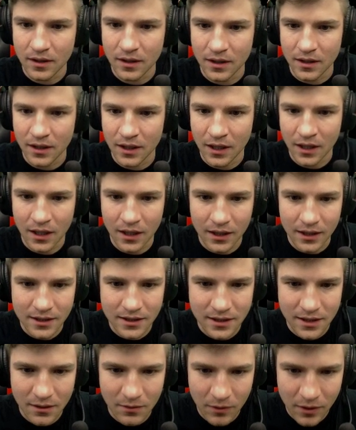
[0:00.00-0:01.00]
Uh, let's
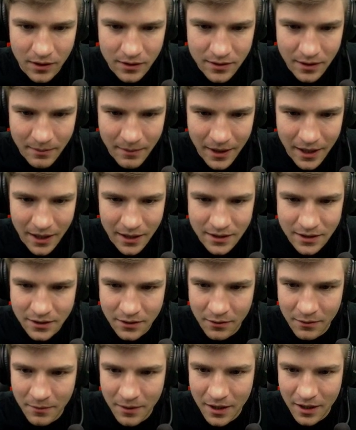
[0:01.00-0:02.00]
see. Where's i It's
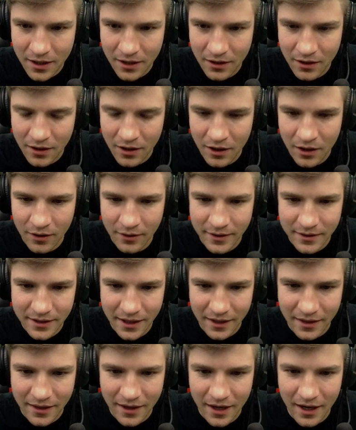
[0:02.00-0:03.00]
showing me here. Oh, he's
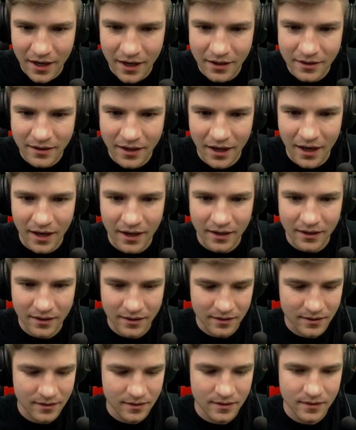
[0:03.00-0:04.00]
like there. He's Dang. like
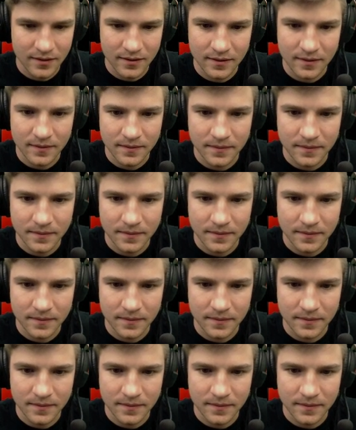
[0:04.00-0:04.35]
way. Yeah.